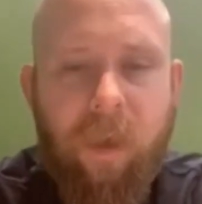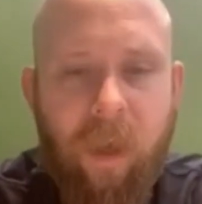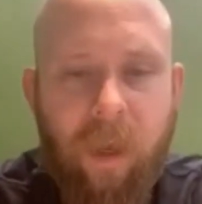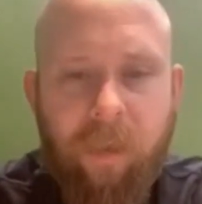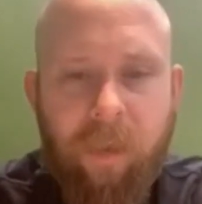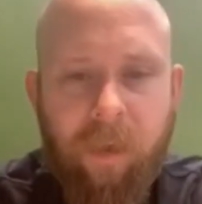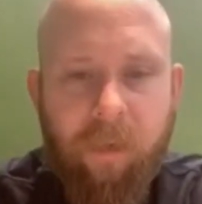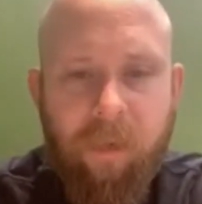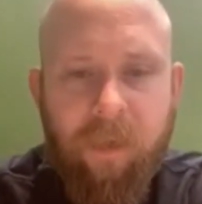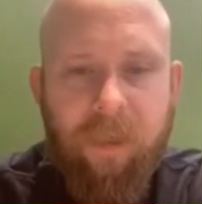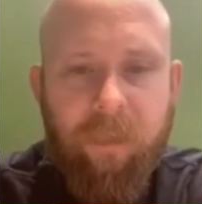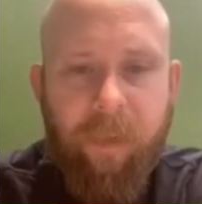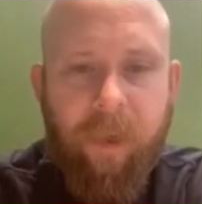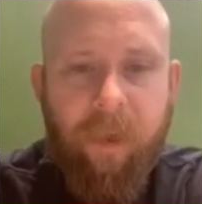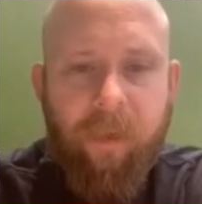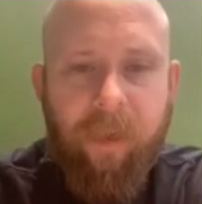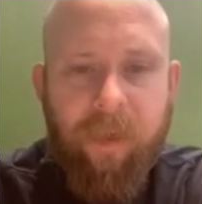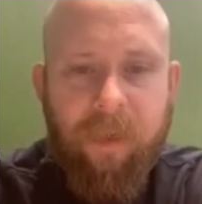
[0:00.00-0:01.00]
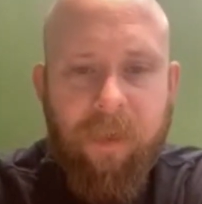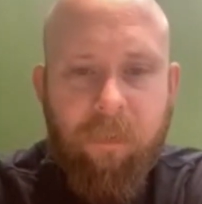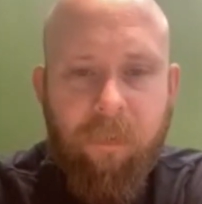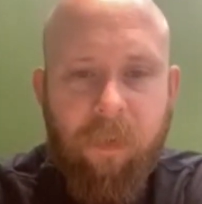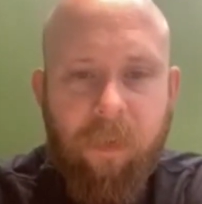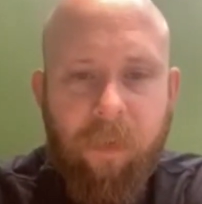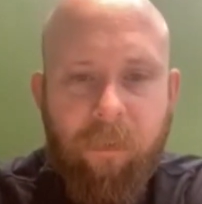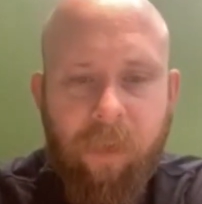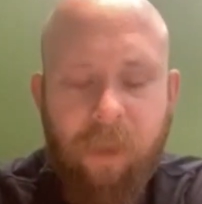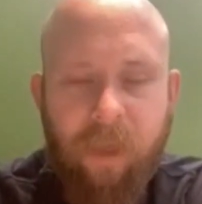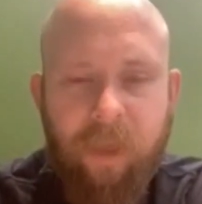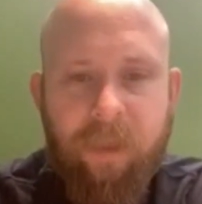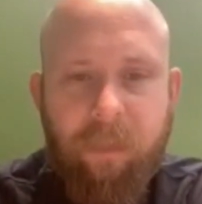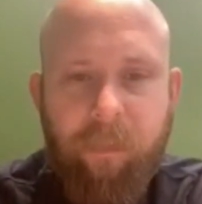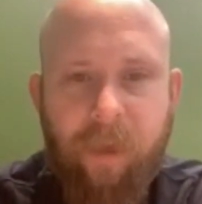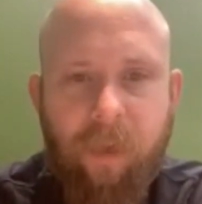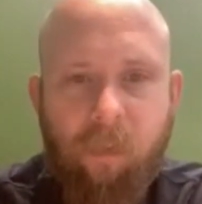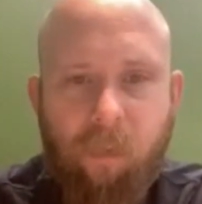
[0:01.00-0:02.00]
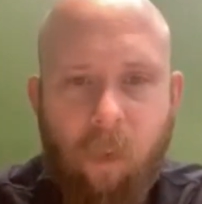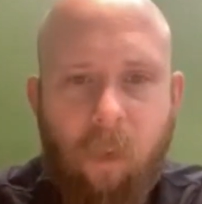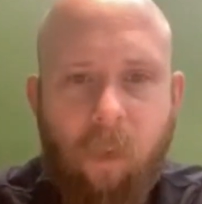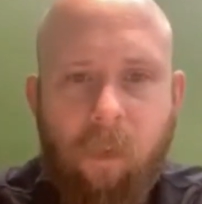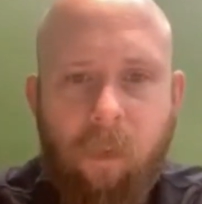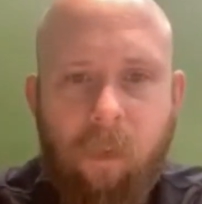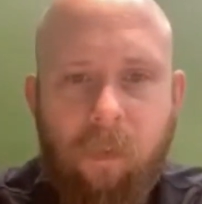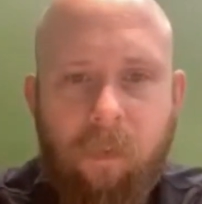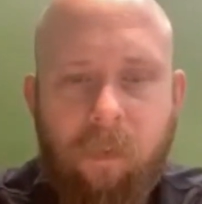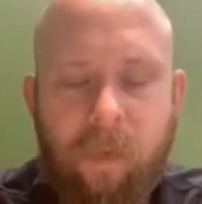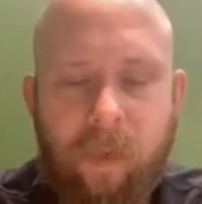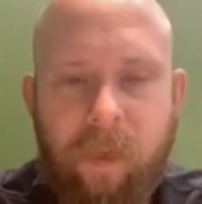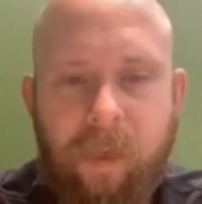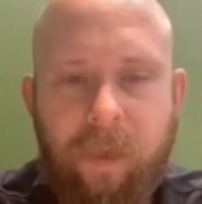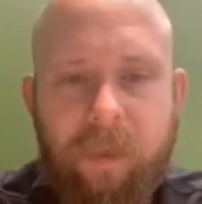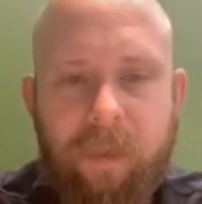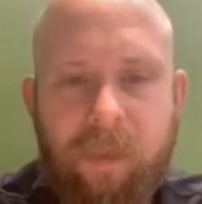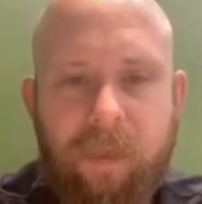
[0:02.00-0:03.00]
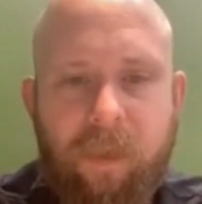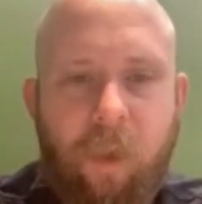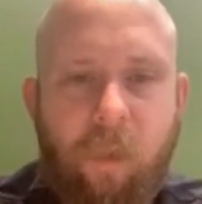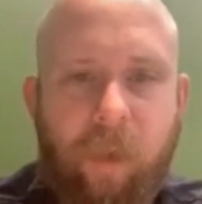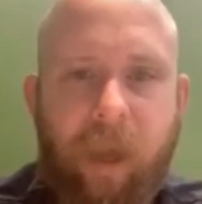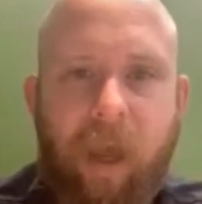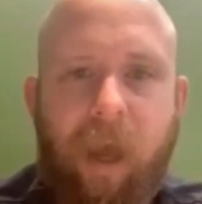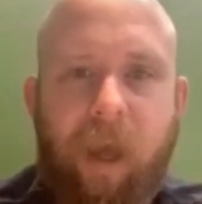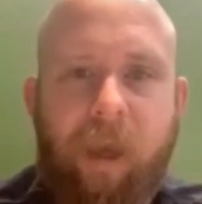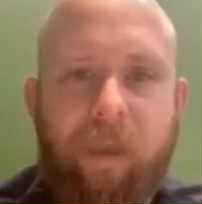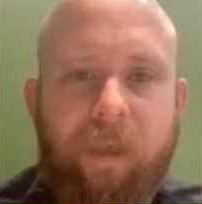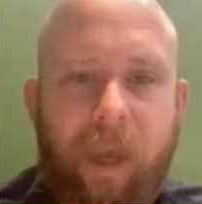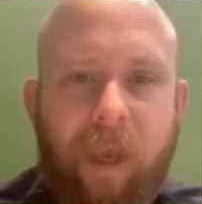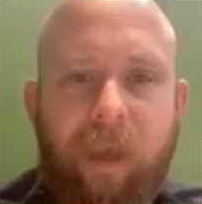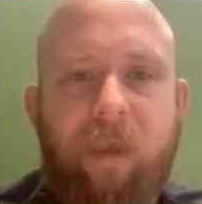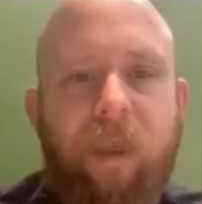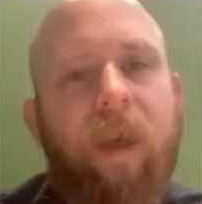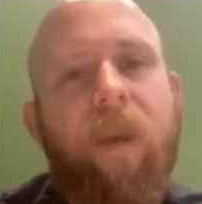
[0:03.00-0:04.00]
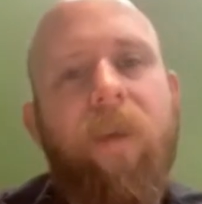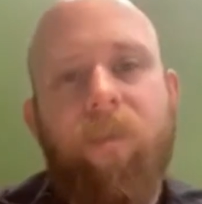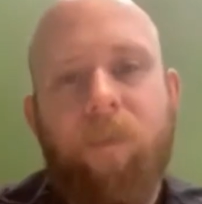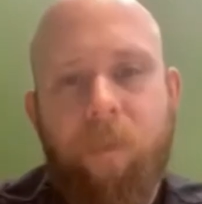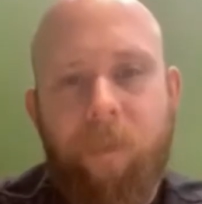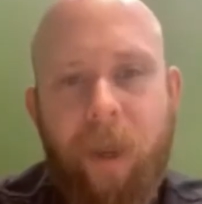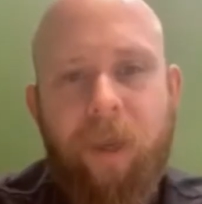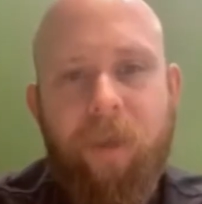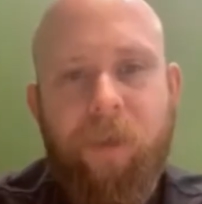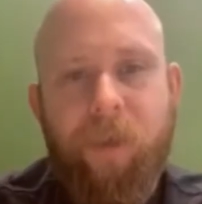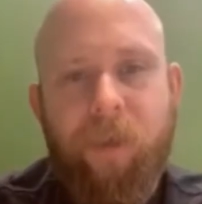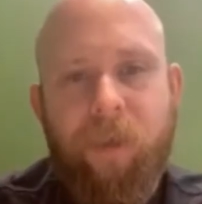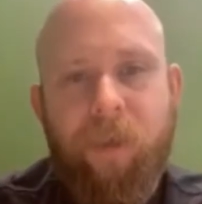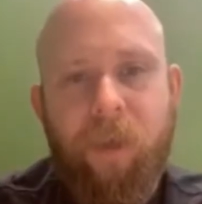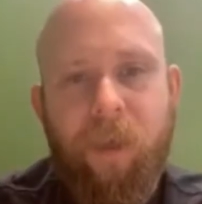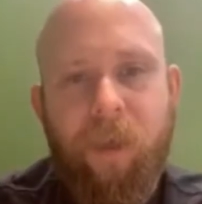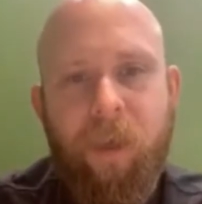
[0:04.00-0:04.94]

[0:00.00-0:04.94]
and their experience really plays a big role is knowing how to take that information